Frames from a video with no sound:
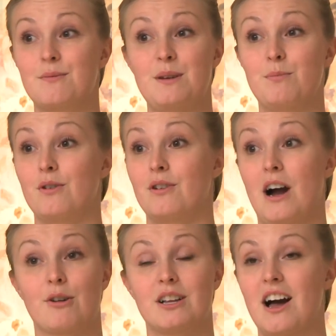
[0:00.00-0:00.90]
the people,
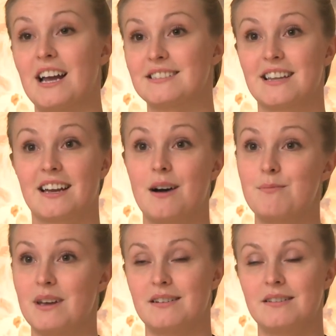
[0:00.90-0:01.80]
our clients that
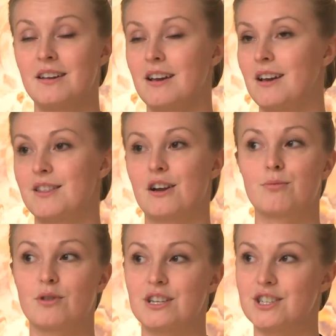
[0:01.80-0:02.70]
come in. Their
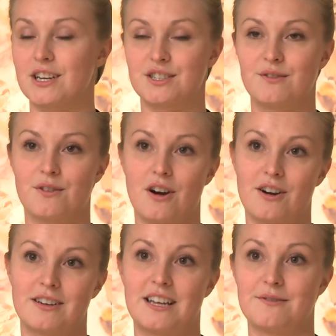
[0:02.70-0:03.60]
appreciation for
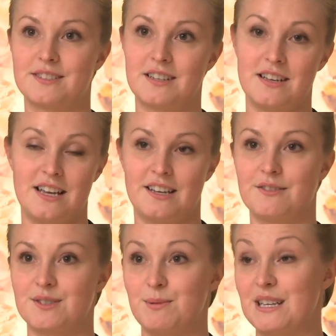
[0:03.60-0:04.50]
art gives,
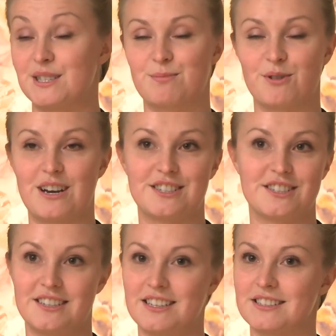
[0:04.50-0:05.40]
gives me
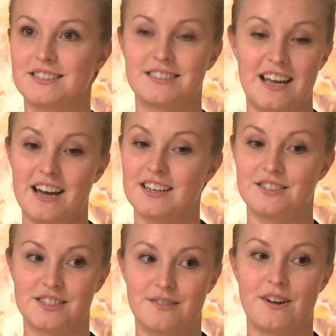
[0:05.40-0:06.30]
inspiration. It's, yeah, it's just a